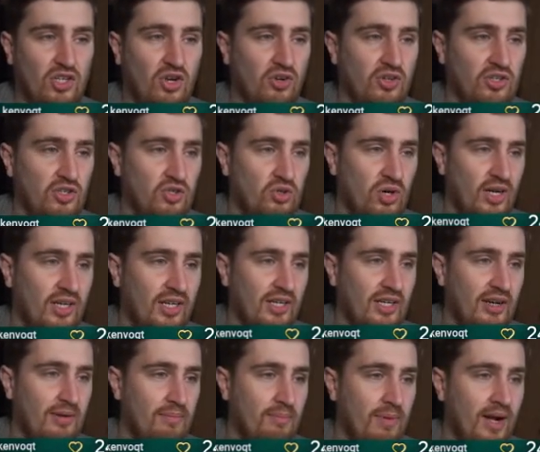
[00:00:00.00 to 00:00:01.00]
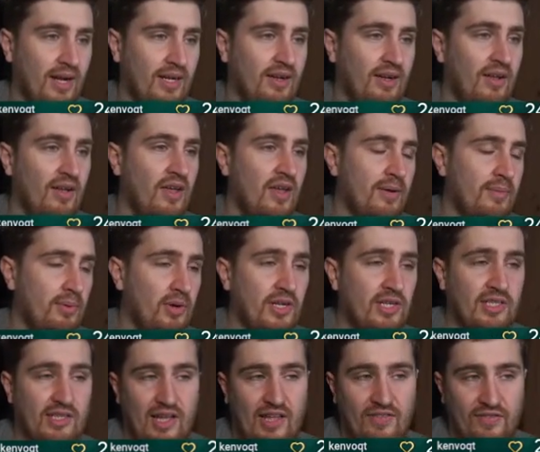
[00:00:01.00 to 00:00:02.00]
Jong and dragging him back. But
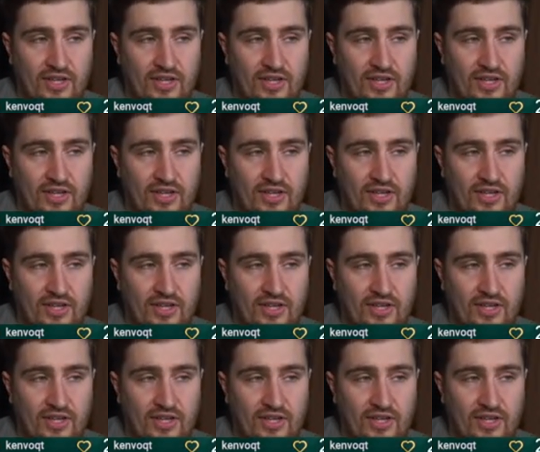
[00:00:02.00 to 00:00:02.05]
he's, at